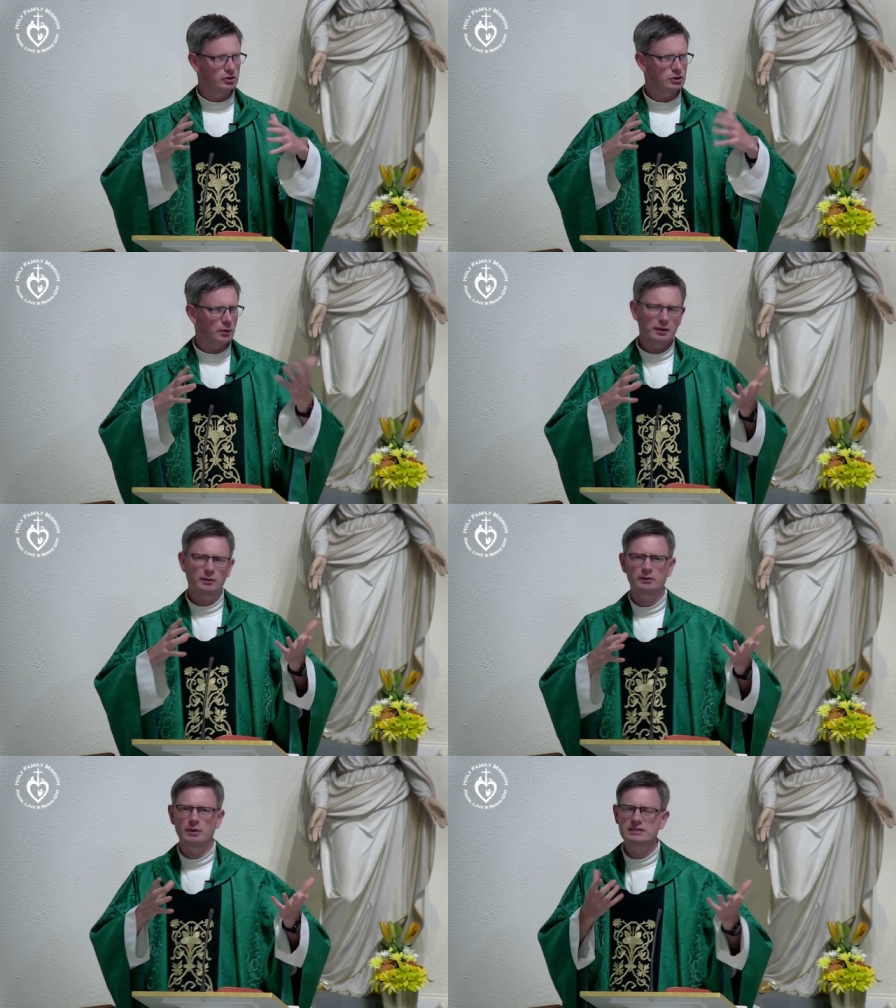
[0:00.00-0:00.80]
So the way that
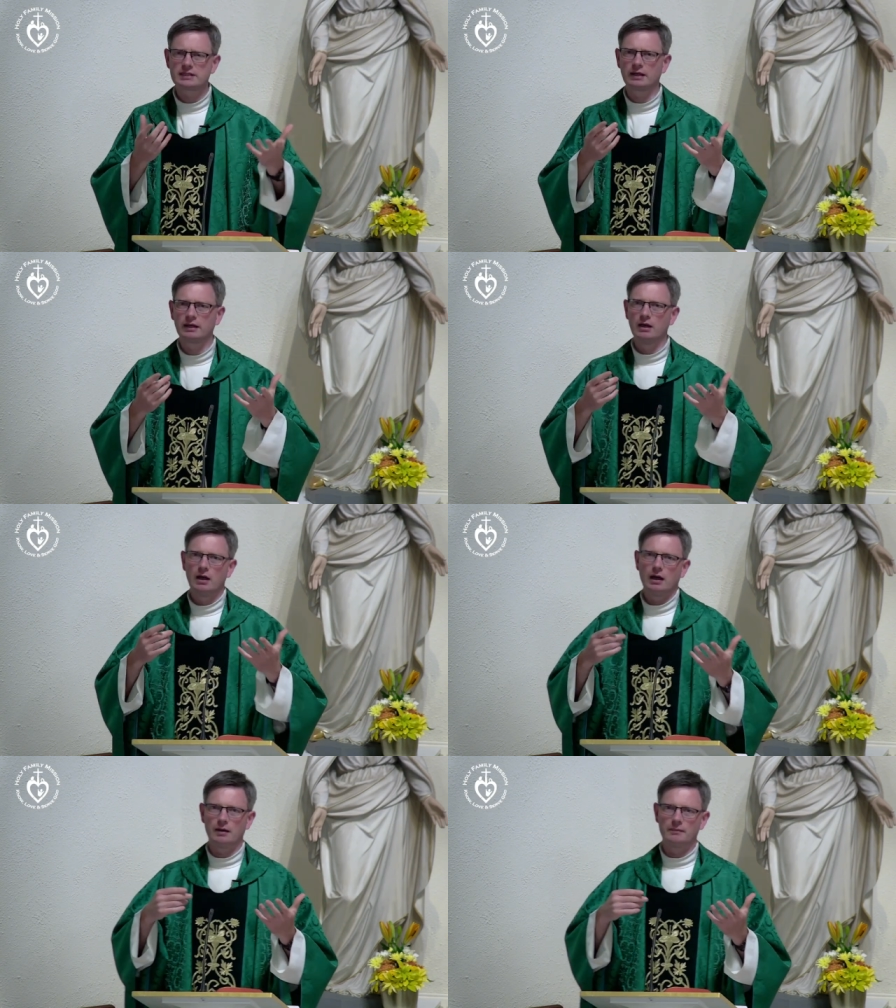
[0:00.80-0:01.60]
we'd say,
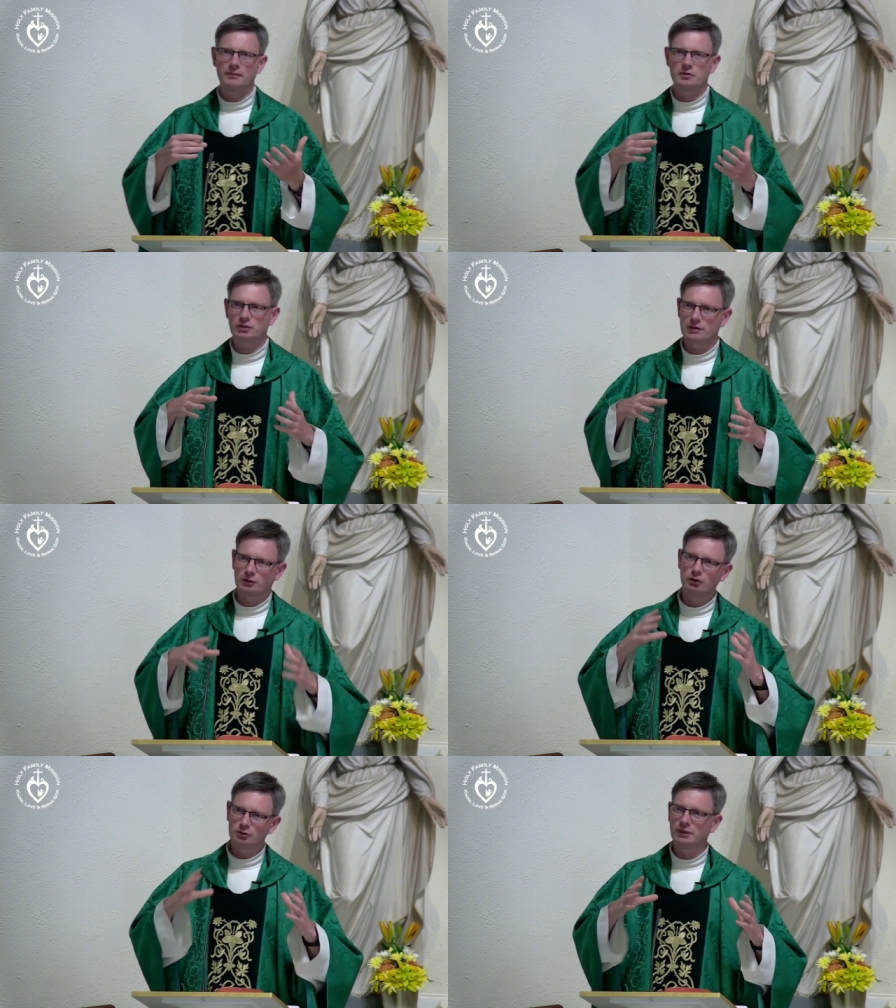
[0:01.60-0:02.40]
um, he's driving one
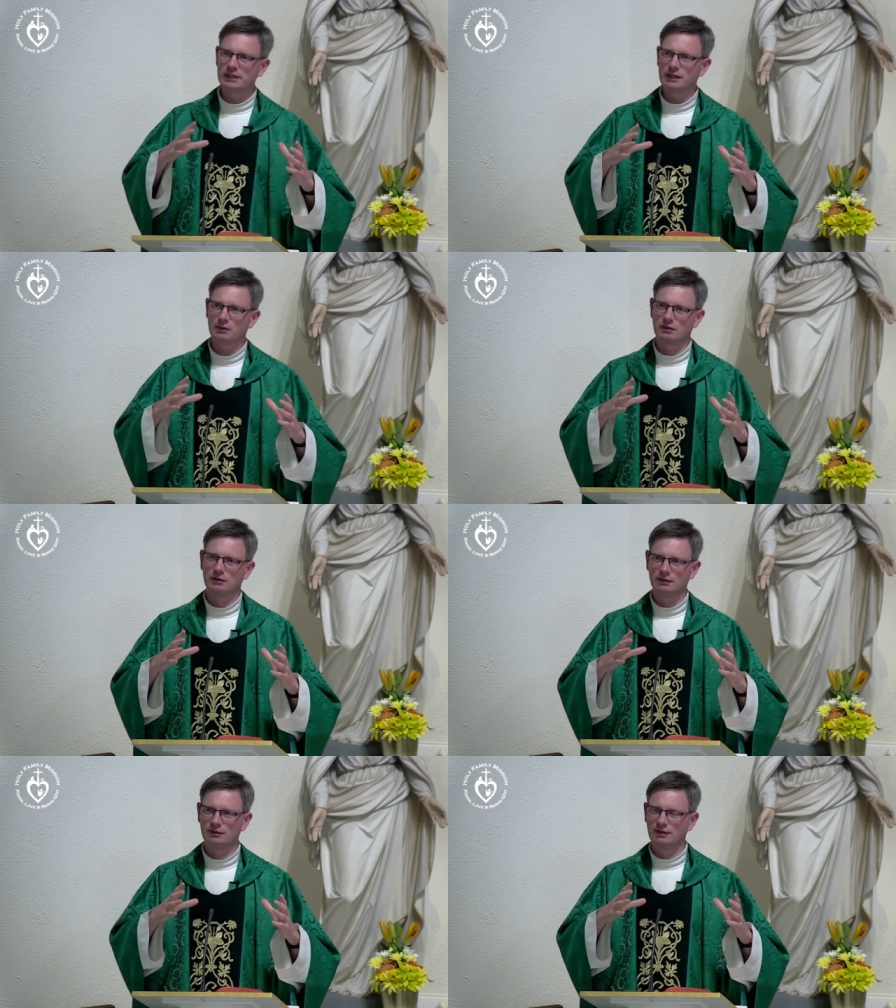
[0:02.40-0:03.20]
hundred mile an hour,
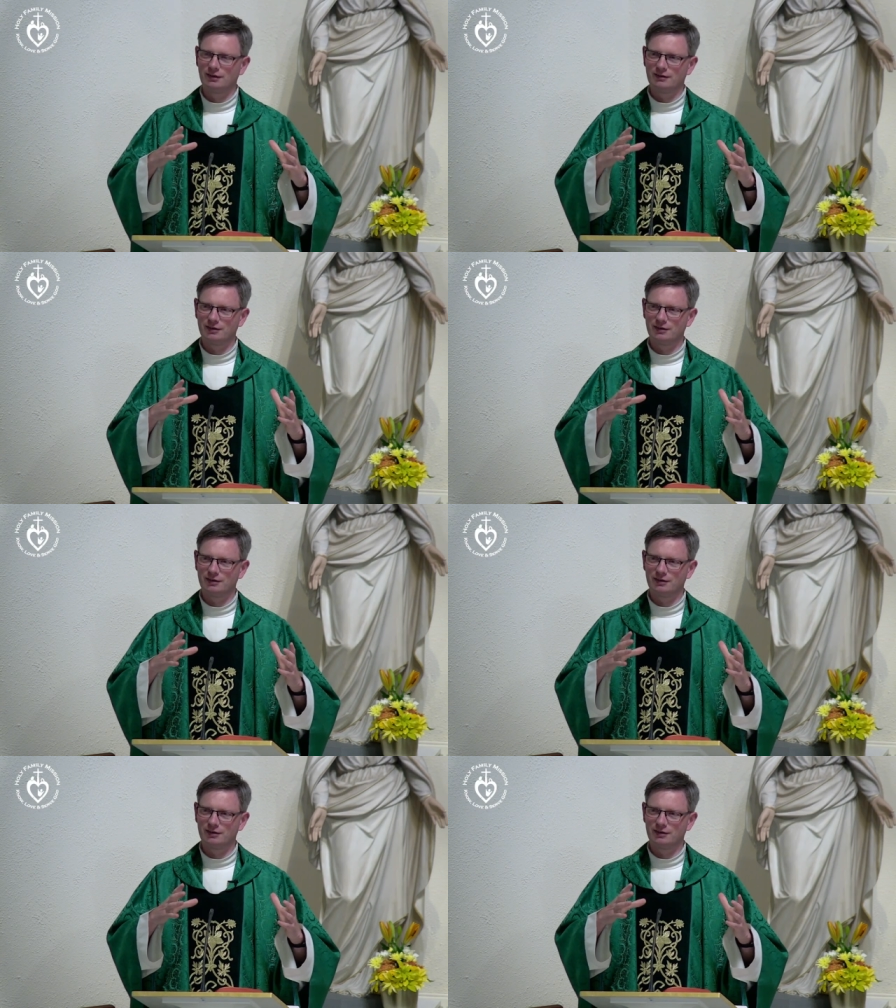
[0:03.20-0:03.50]
right?